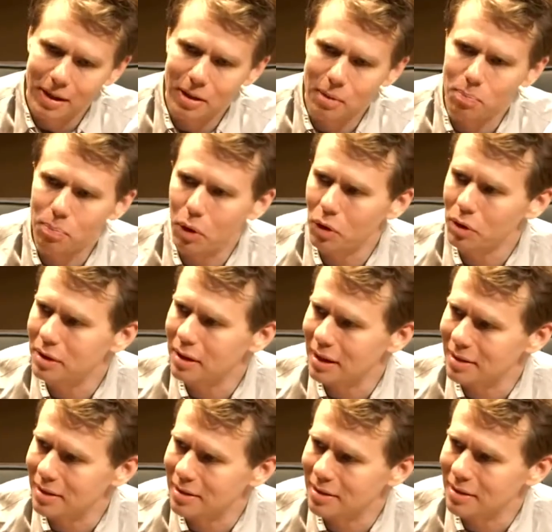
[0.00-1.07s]

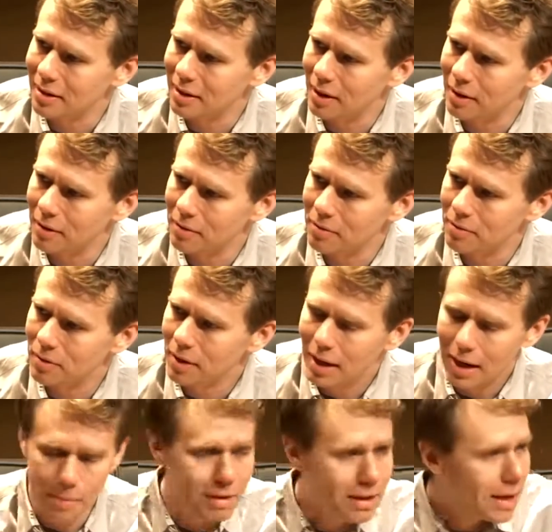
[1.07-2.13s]
boldness of,
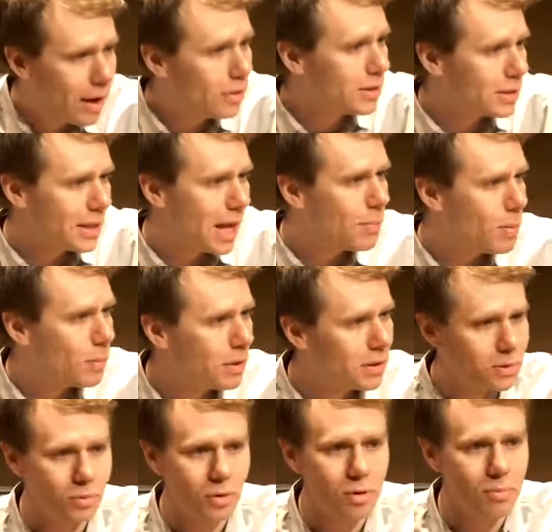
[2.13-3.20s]
now there's a lot of people in
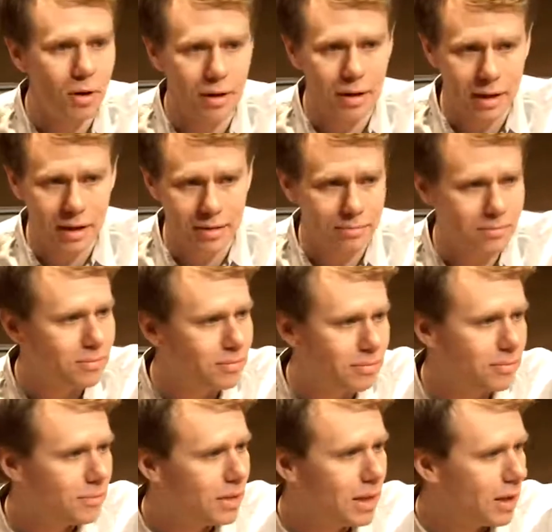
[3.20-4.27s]
this room who are like,
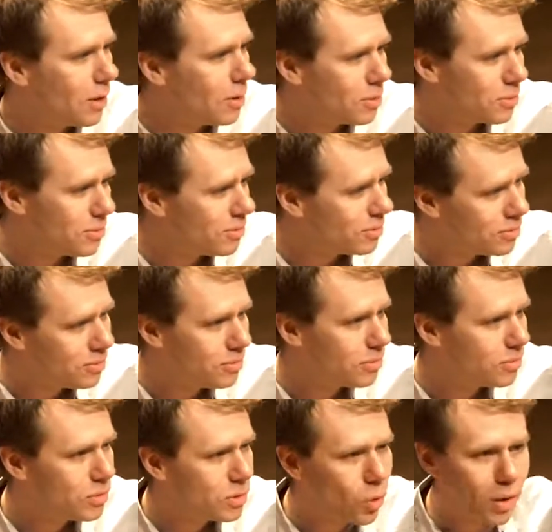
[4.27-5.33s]

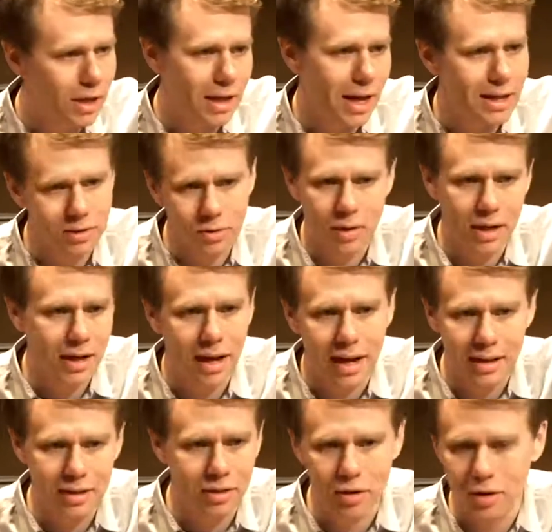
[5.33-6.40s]
28,
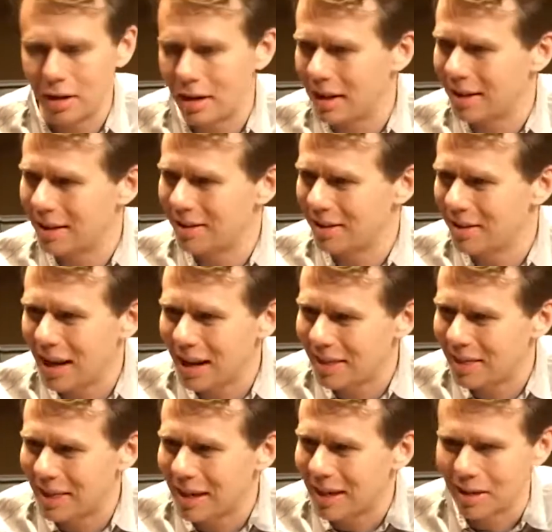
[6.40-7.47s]
29, 30, like they're
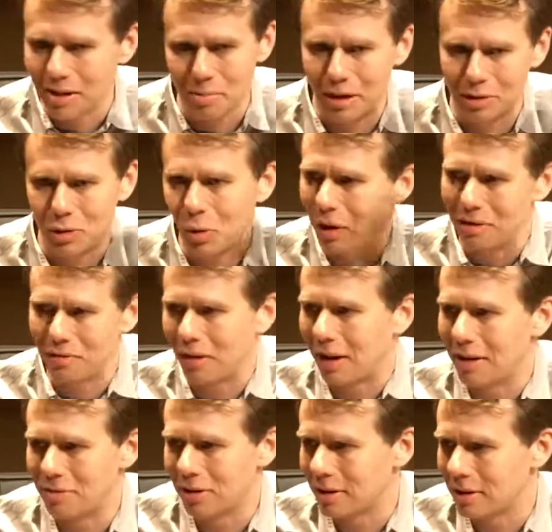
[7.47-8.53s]
not thinking about
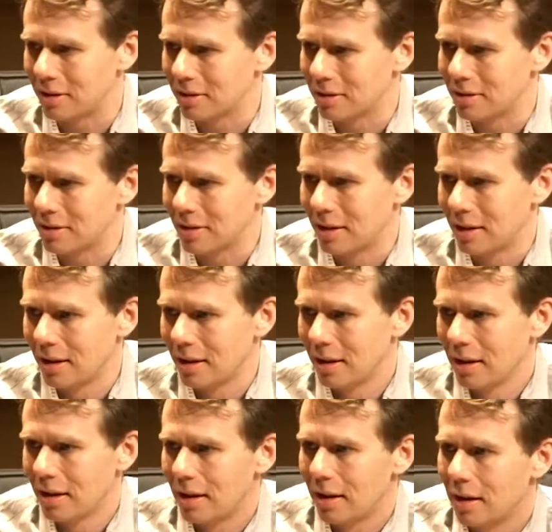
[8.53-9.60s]
25 years
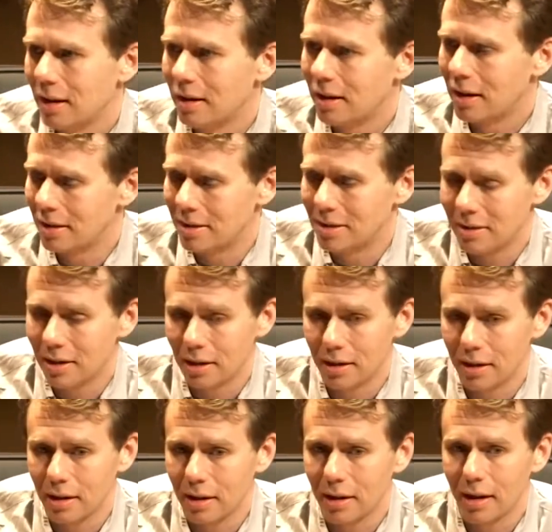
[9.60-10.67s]

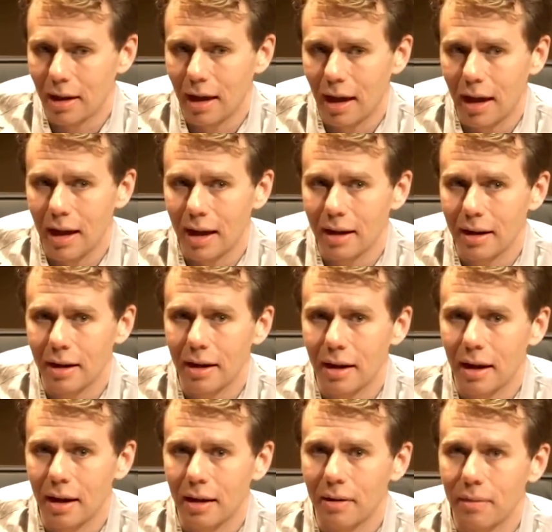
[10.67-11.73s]
necessarily. And,
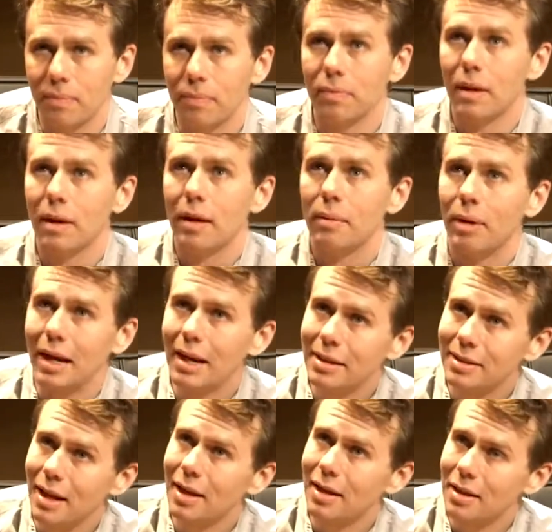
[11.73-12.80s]
but I
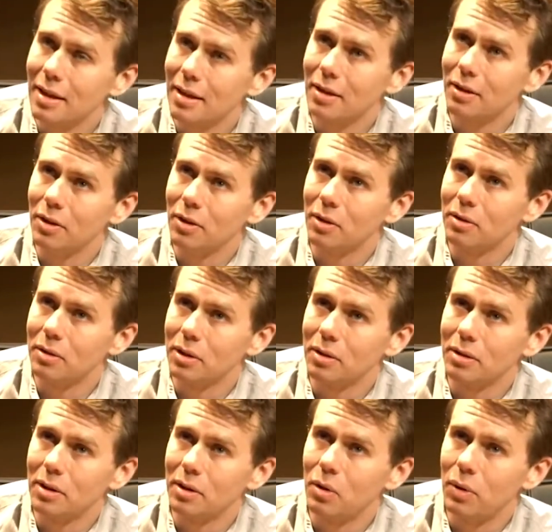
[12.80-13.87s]
guess
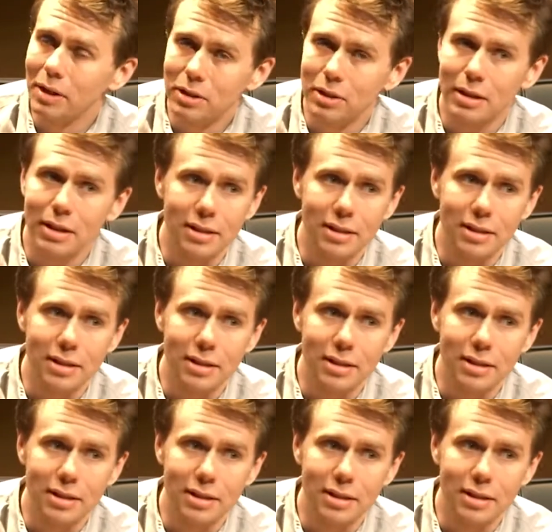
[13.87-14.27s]
the question